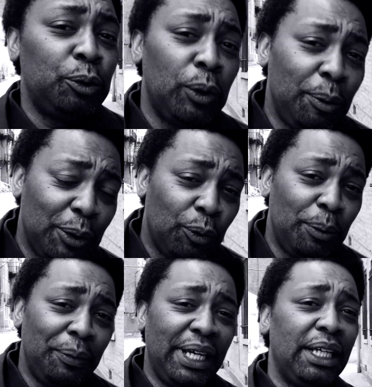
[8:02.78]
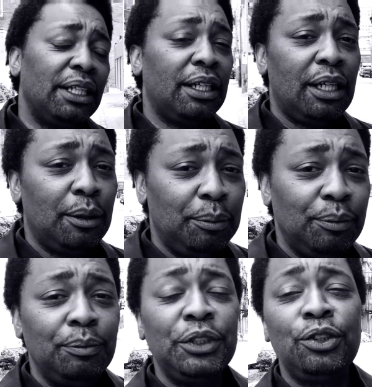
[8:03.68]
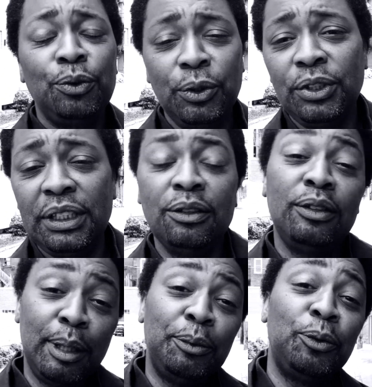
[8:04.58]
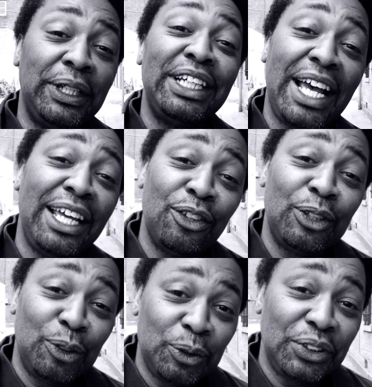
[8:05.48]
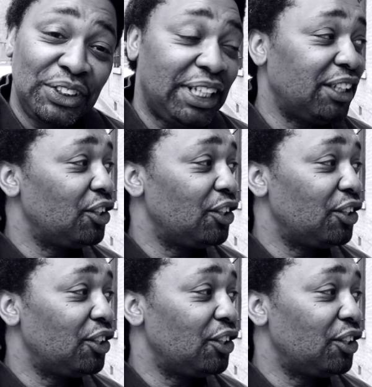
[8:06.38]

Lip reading: woman. What made Mr. Rooney, /1 guy on the Northside,